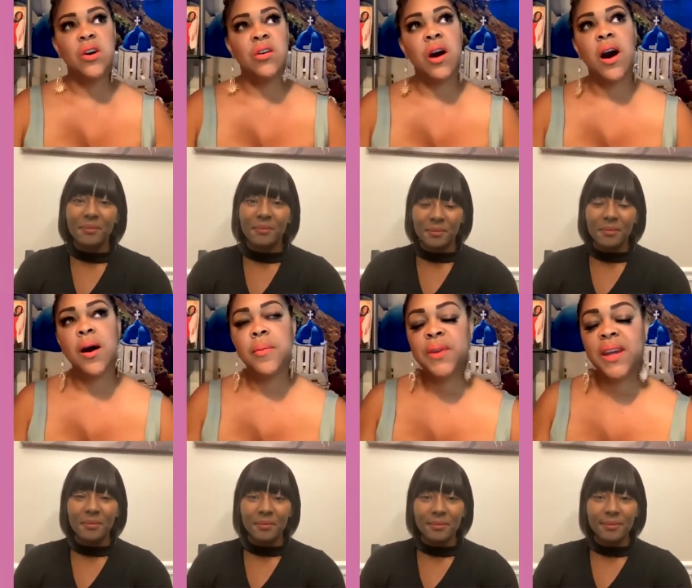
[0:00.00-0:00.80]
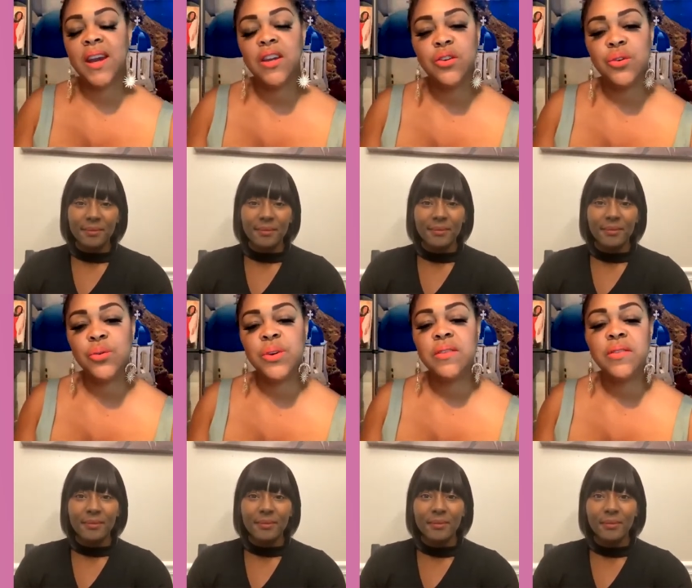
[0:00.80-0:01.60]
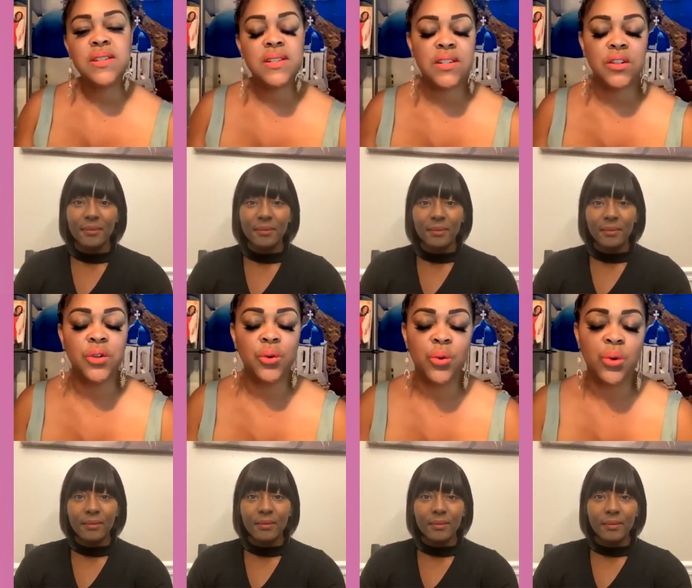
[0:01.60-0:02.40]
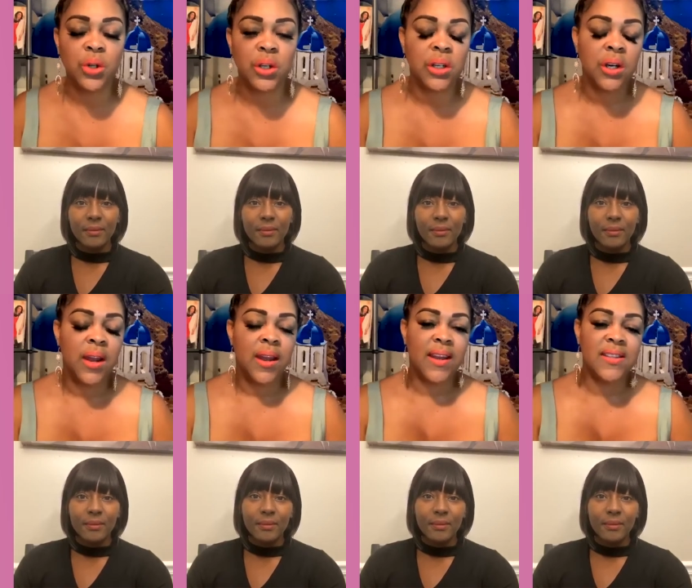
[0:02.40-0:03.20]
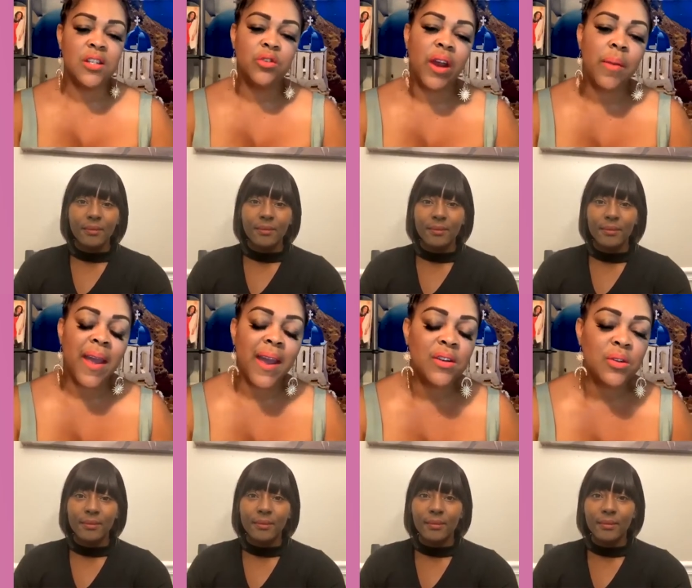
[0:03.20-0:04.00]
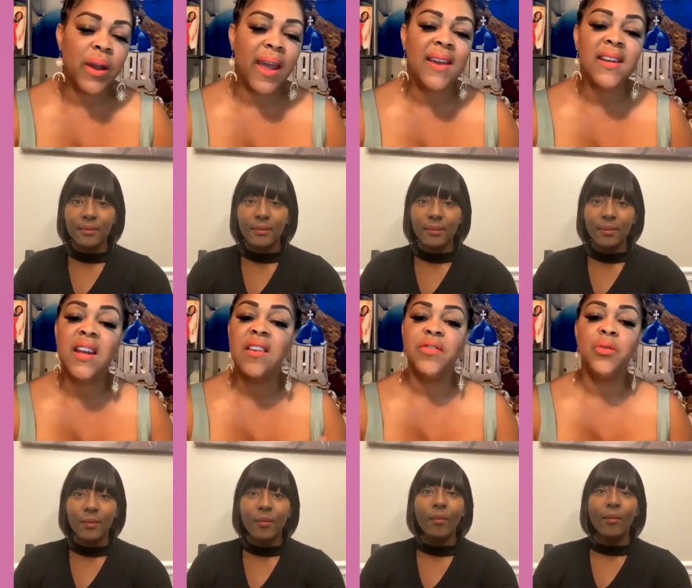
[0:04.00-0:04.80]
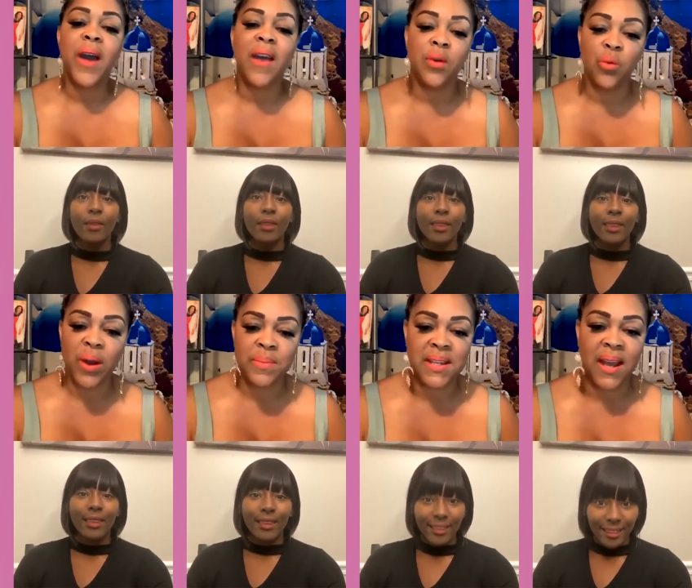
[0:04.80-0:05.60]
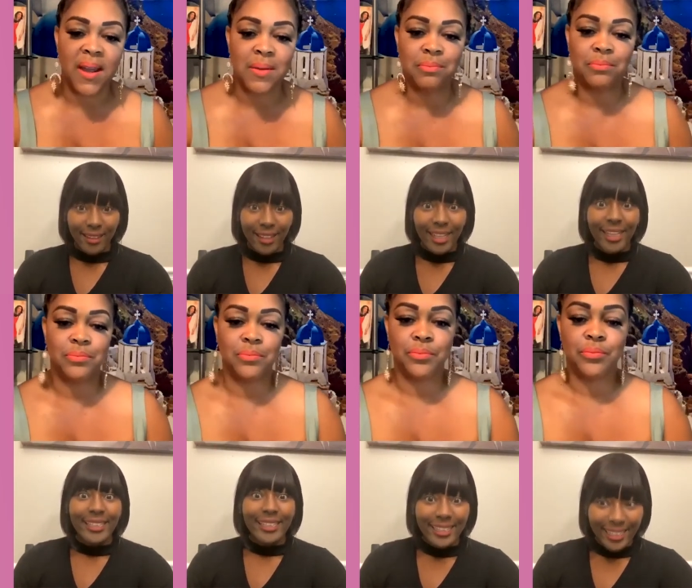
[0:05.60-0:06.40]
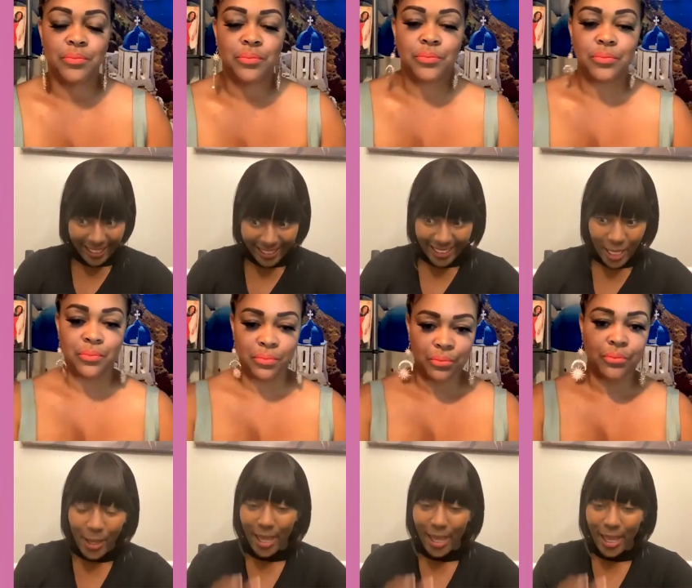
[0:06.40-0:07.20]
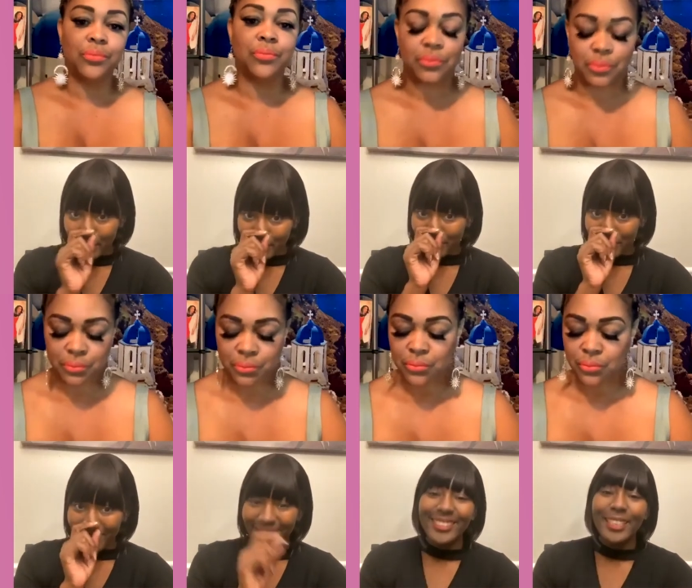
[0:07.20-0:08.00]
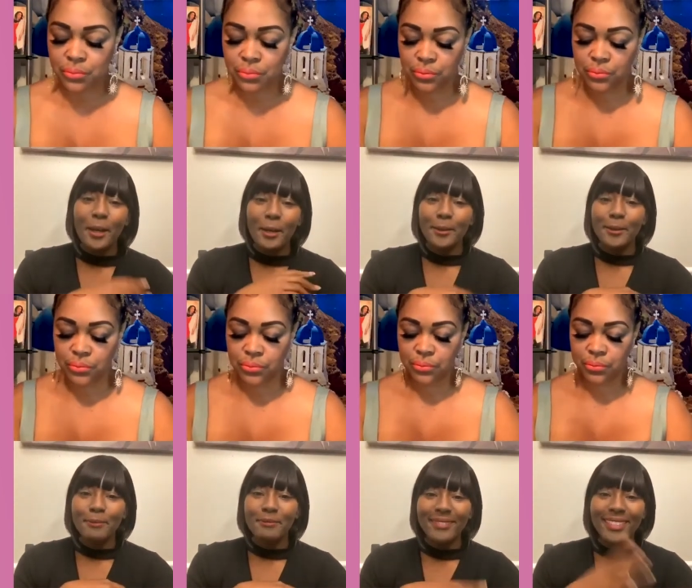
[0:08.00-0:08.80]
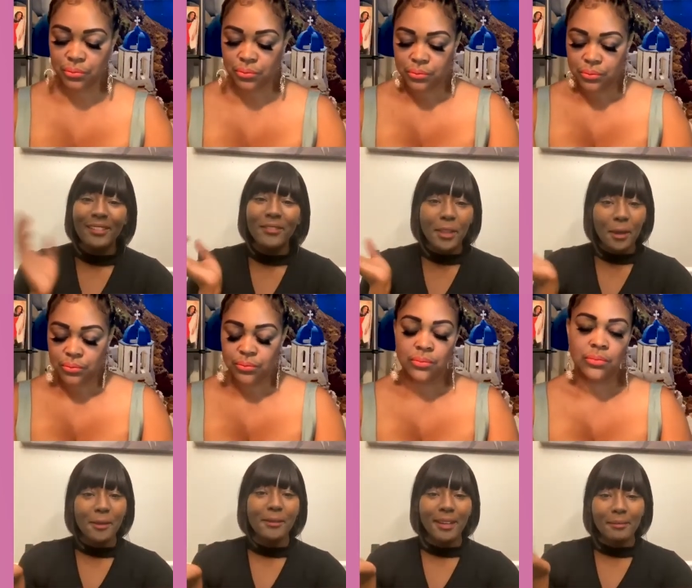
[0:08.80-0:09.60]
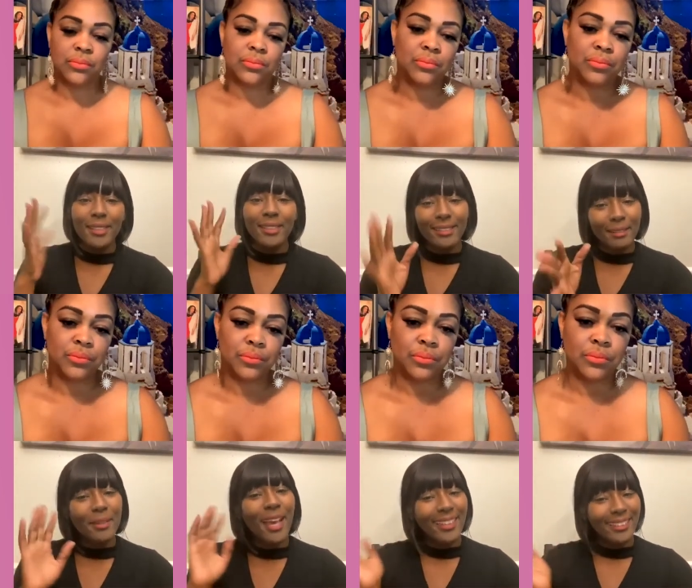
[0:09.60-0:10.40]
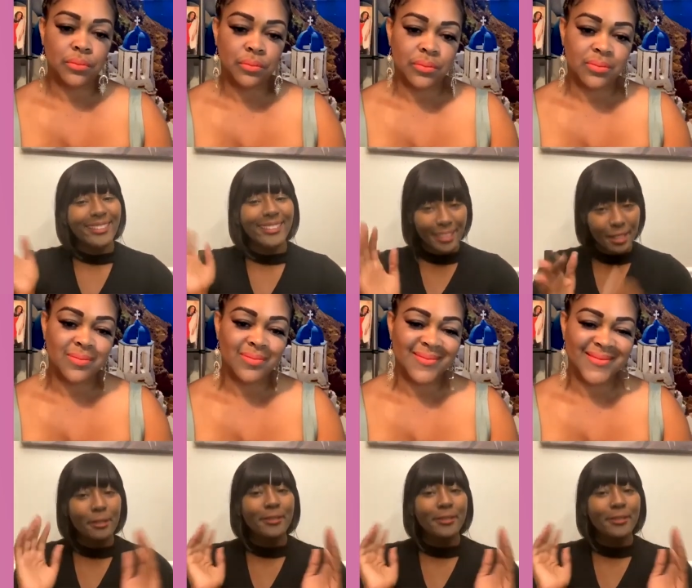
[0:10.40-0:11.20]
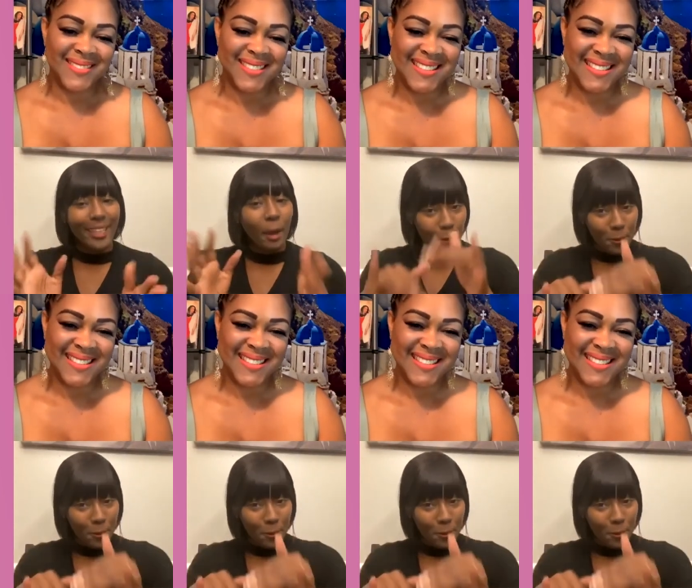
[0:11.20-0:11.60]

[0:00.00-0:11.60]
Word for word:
Speaker 1: um, can you give us your Instagram handle, and if you have a website.
Speaker 2: Yes. Okay. So even though I'm young, I'm kind of new to old.